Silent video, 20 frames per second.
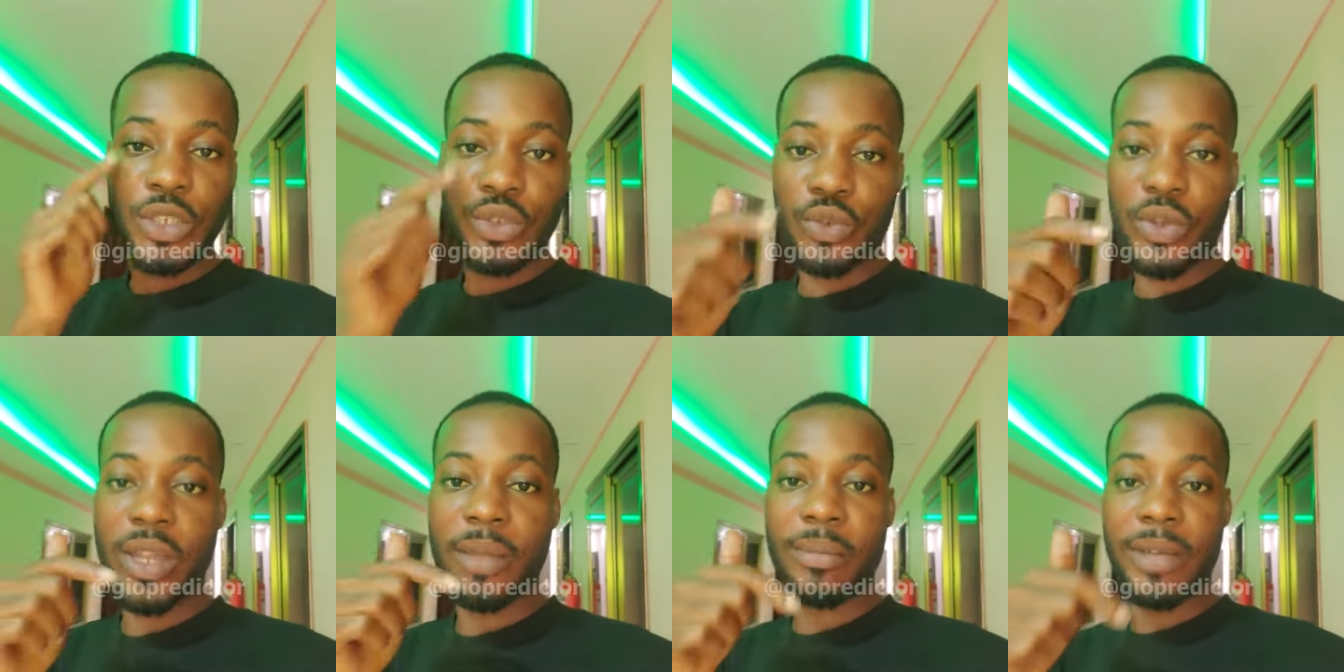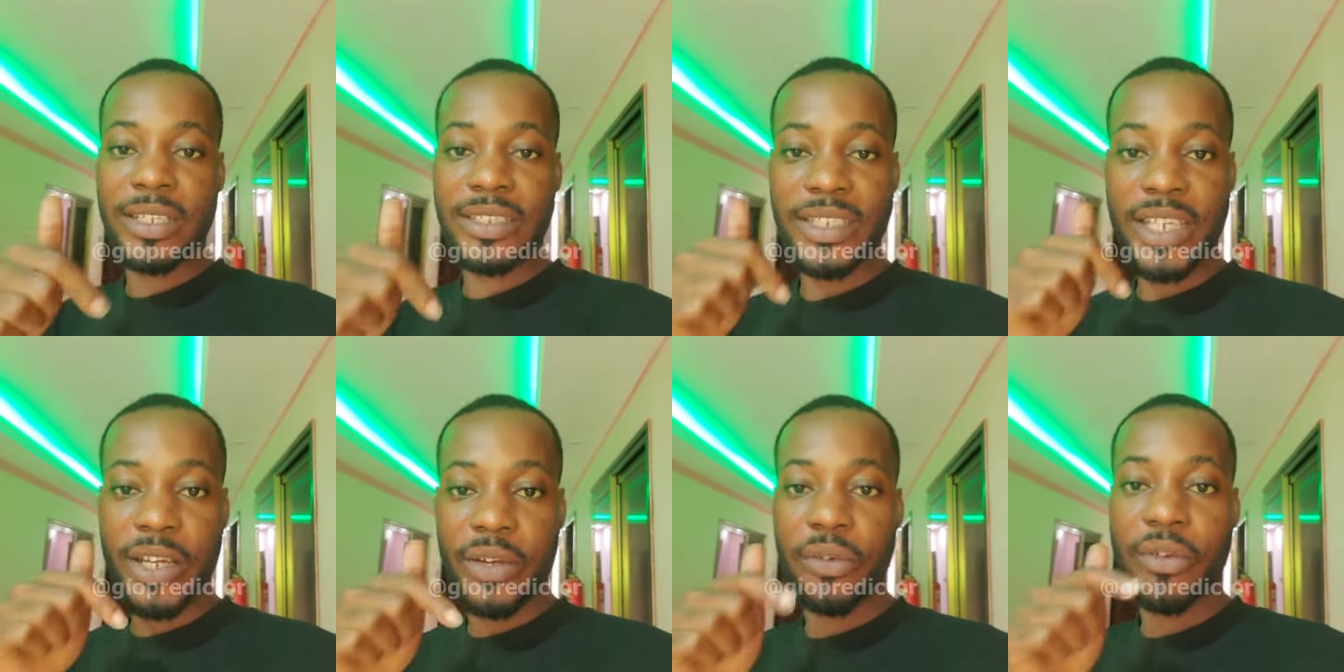Join my
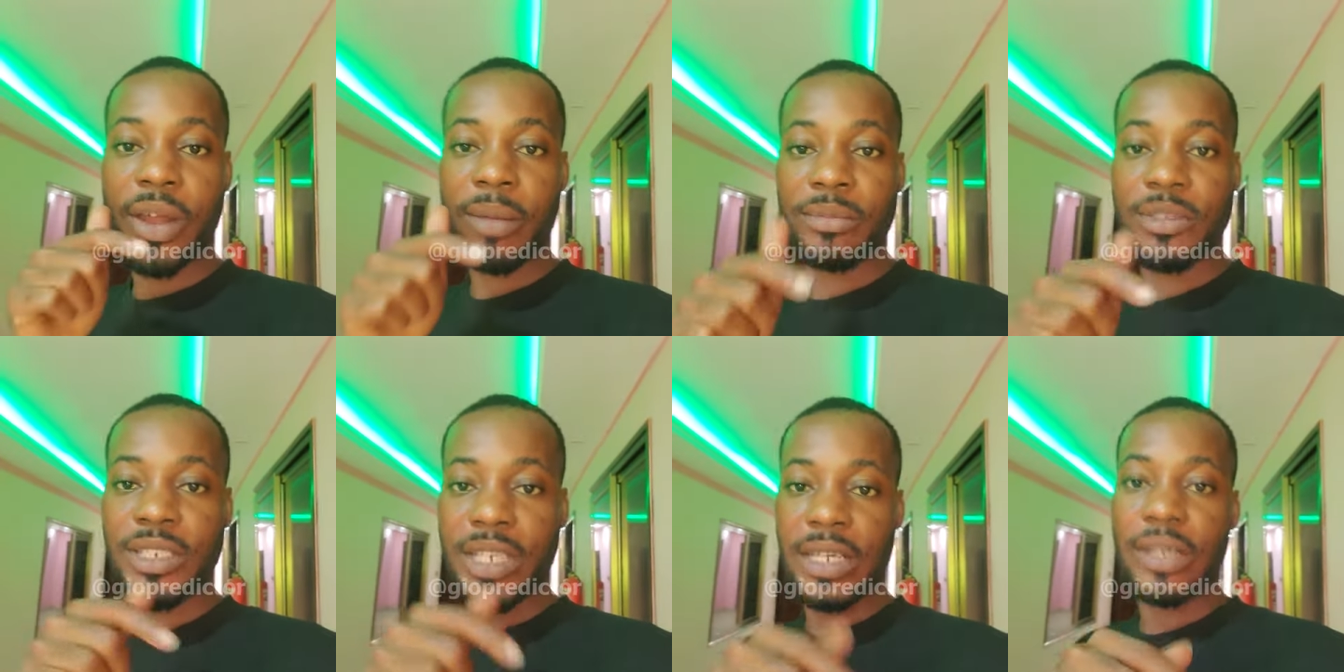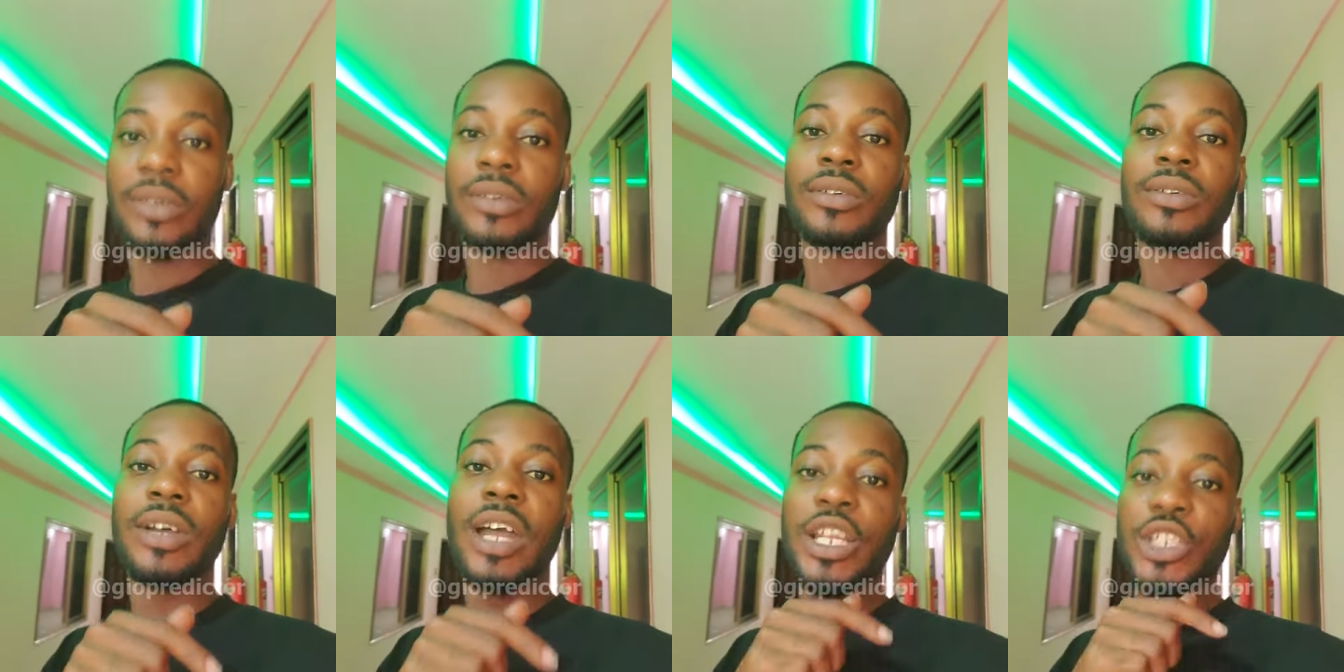Telegram channel
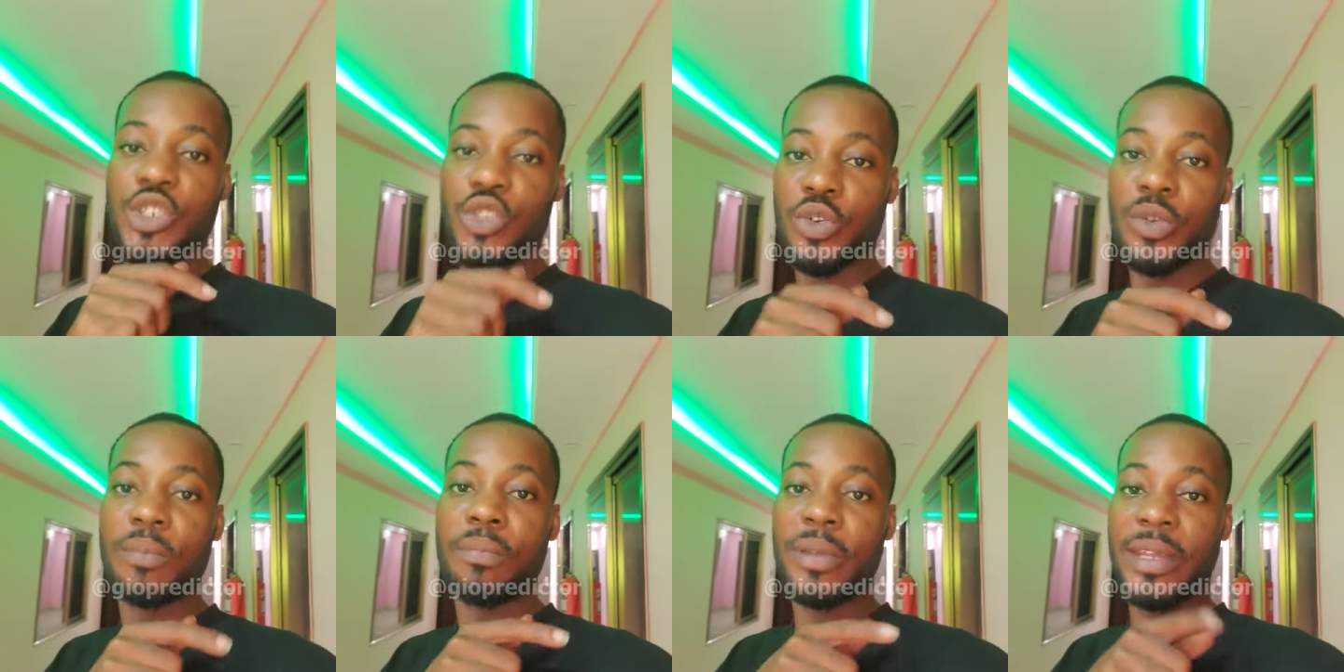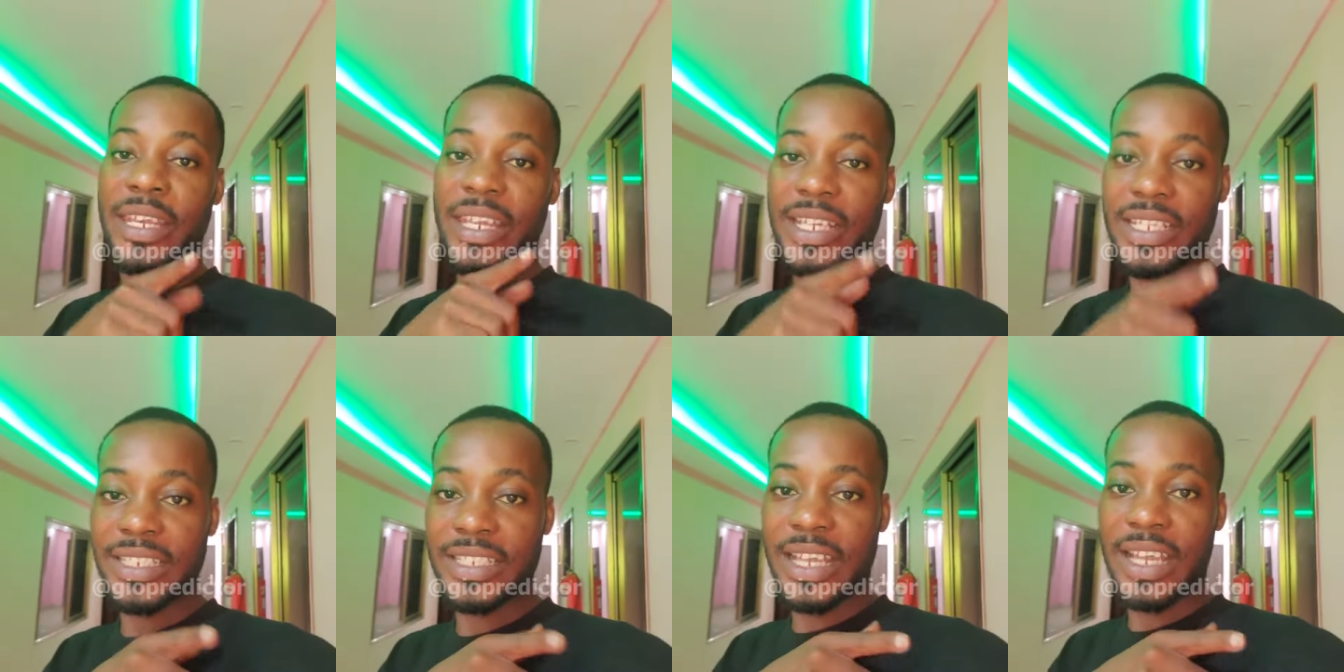
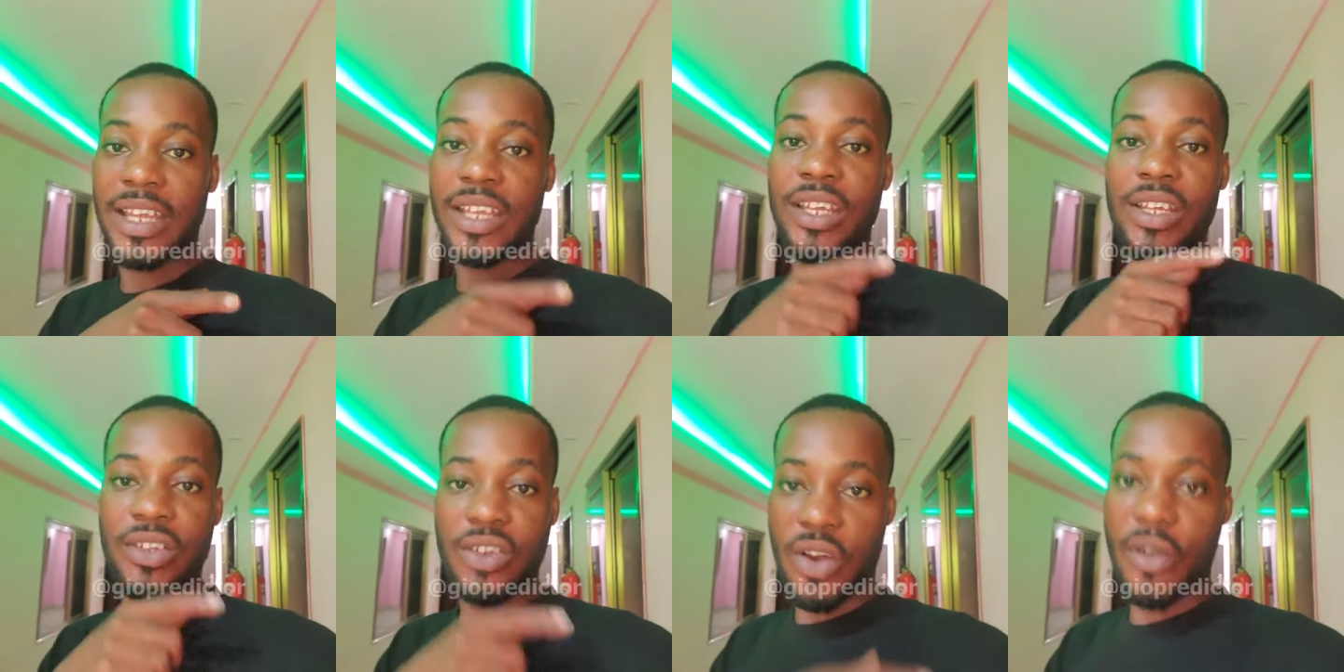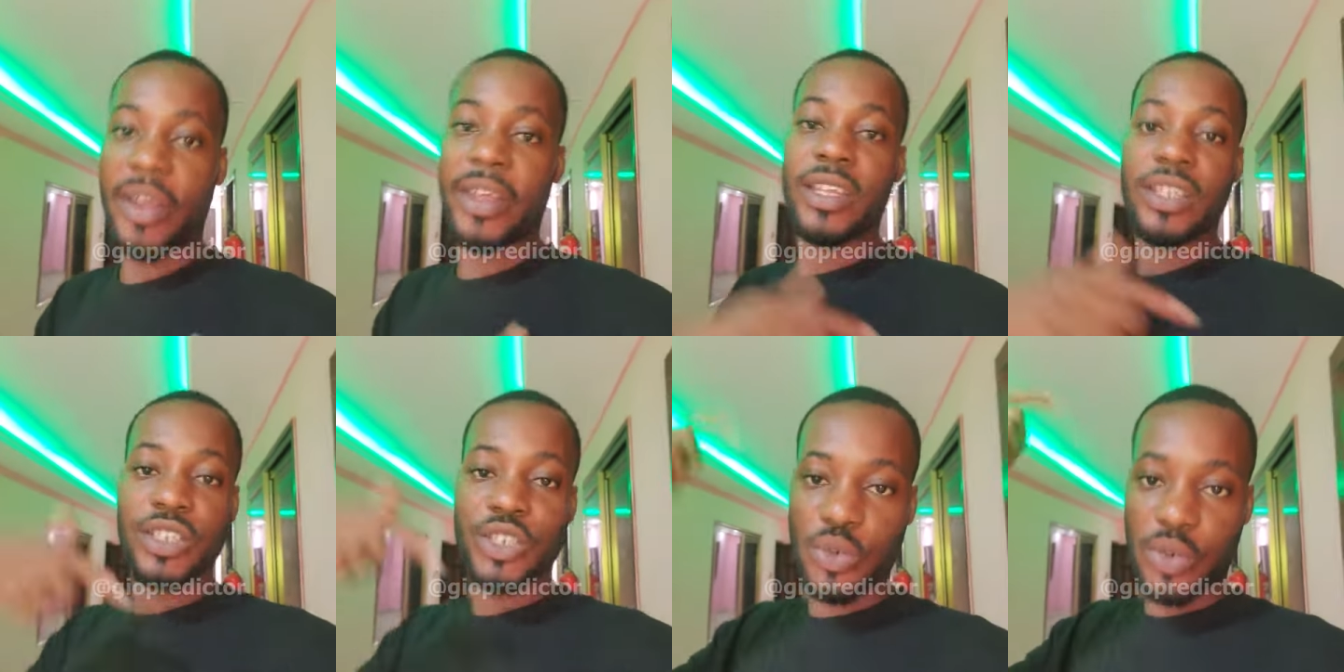@JoePredictor. All
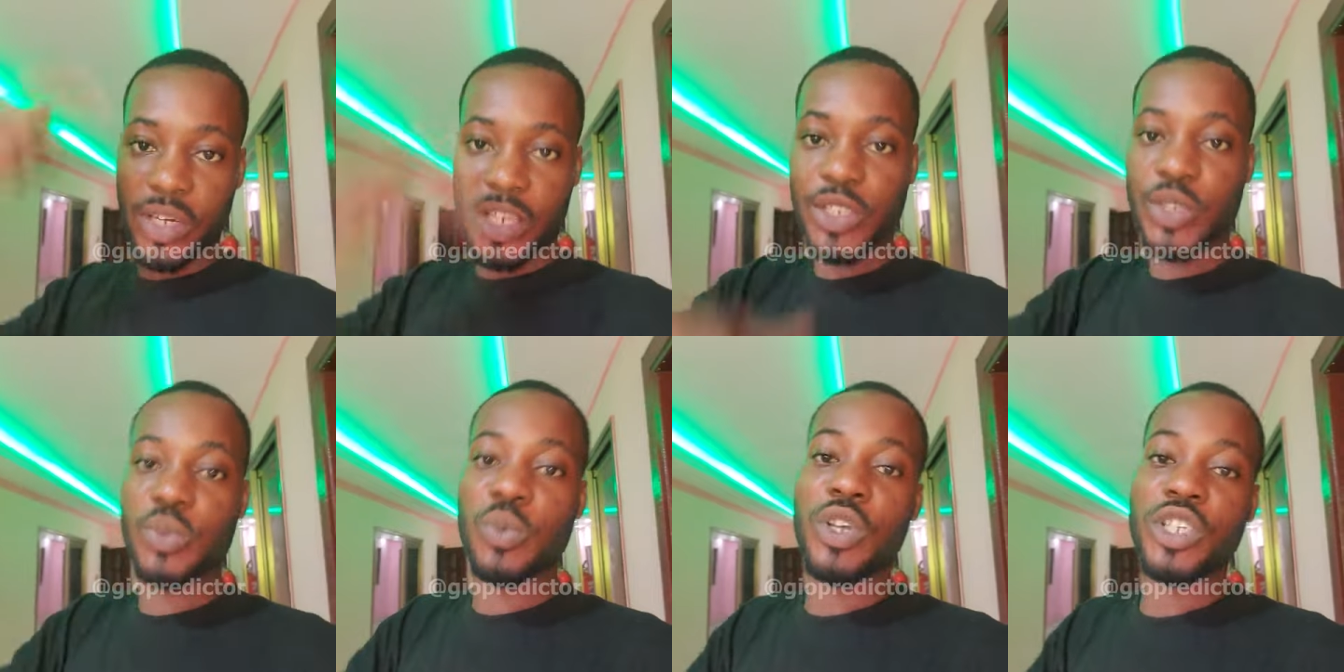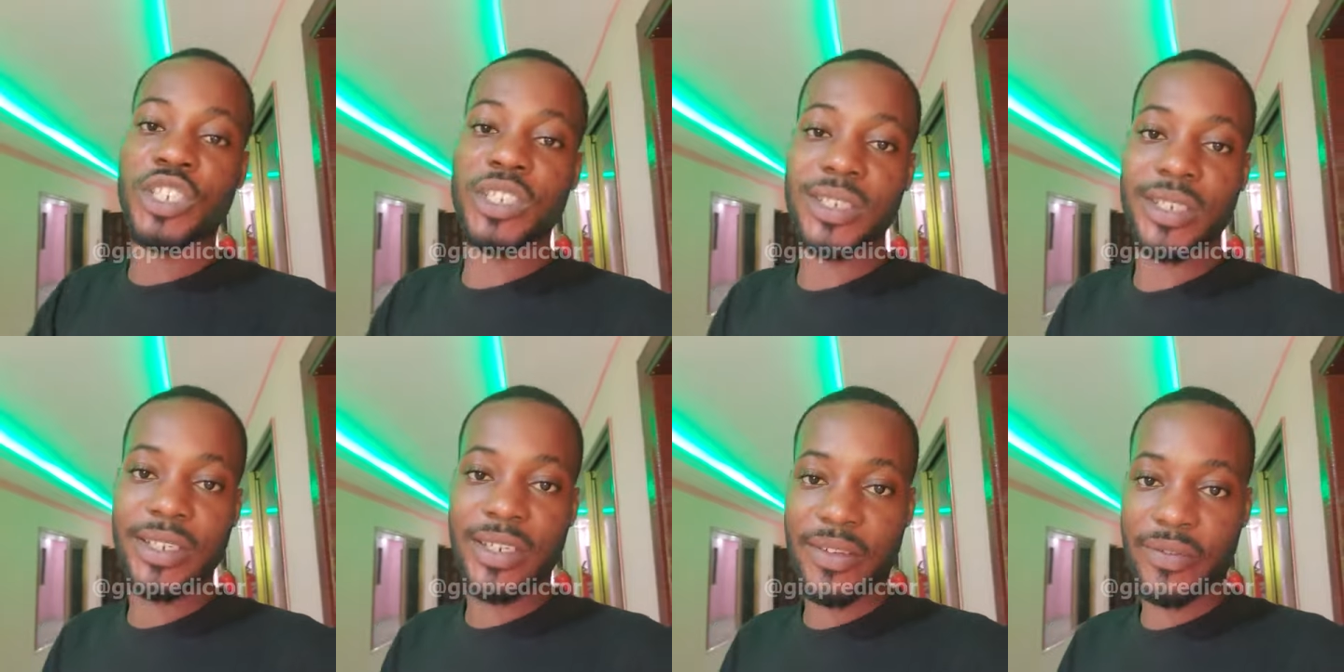right, so let's
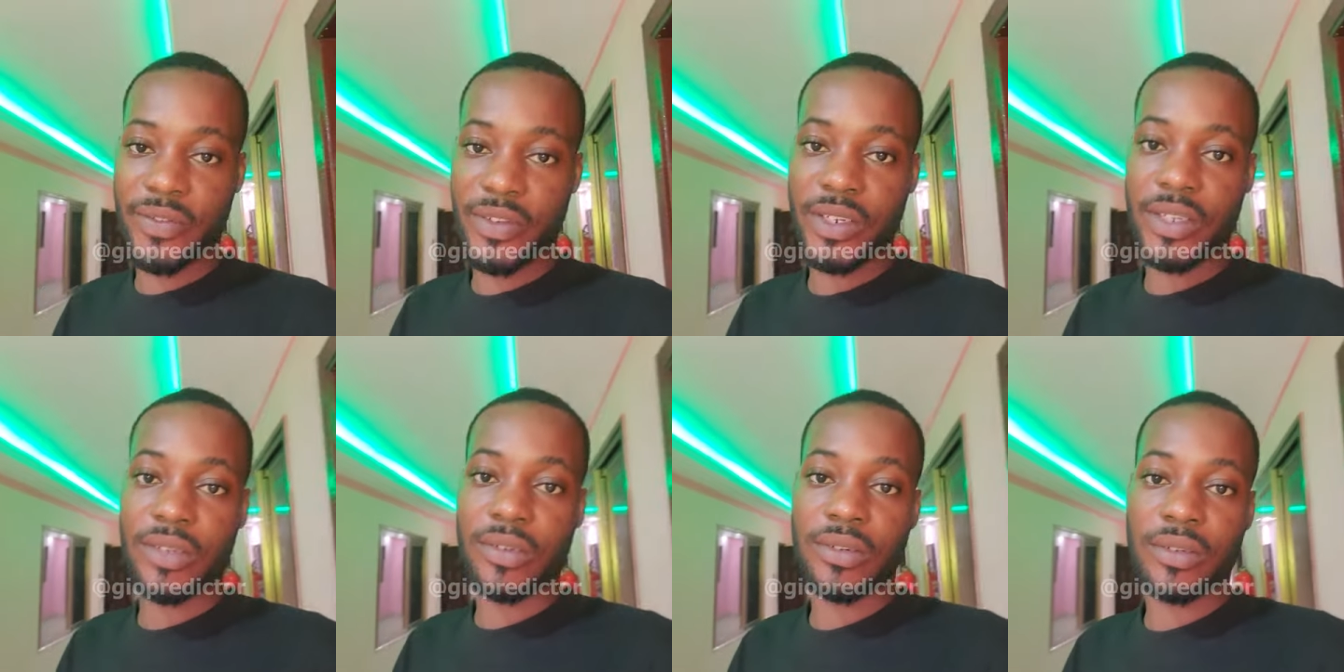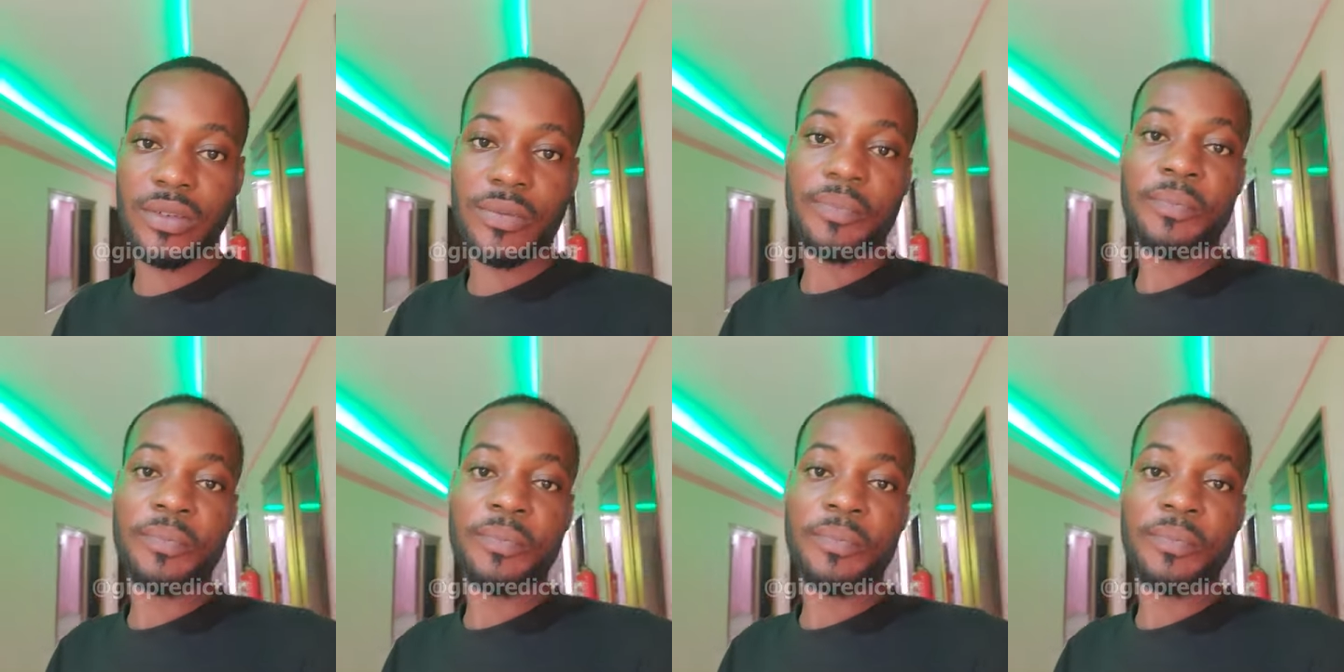watch the video.